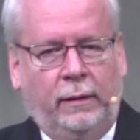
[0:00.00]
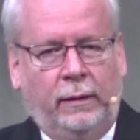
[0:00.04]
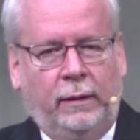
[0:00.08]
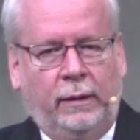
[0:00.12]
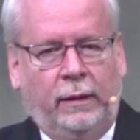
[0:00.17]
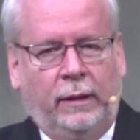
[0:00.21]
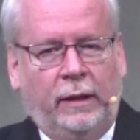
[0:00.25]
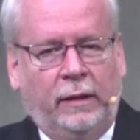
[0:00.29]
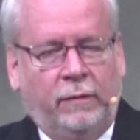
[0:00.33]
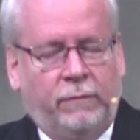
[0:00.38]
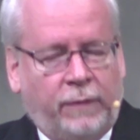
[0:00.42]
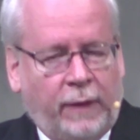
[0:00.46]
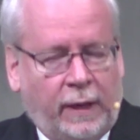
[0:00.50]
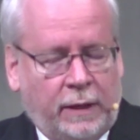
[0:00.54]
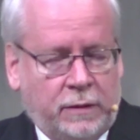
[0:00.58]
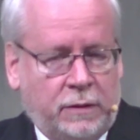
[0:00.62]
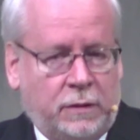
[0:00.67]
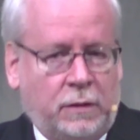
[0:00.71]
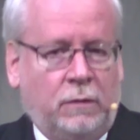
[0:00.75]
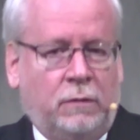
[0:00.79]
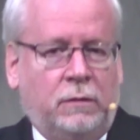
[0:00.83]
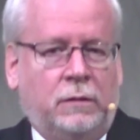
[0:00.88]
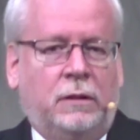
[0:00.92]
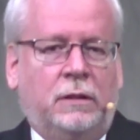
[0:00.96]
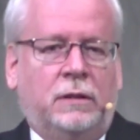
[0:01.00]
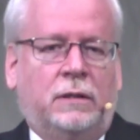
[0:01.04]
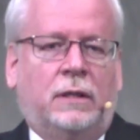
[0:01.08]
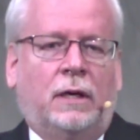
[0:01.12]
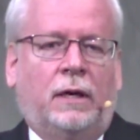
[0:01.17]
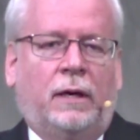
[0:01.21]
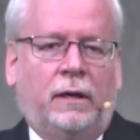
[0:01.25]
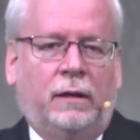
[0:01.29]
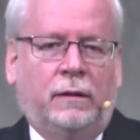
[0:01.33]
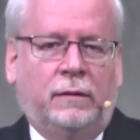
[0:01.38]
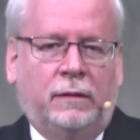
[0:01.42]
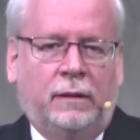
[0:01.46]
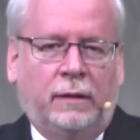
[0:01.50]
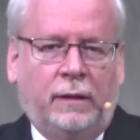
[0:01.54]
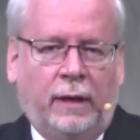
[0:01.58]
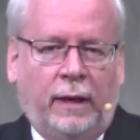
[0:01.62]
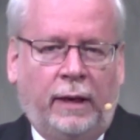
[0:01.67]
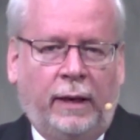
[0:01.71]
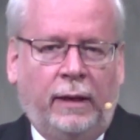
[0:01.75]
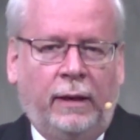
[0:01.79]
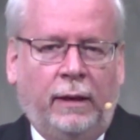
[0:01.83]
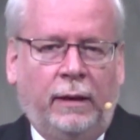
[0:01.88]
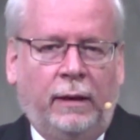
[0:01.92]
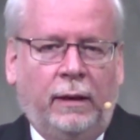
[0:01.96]
If that's your desire
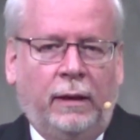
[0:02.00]
today,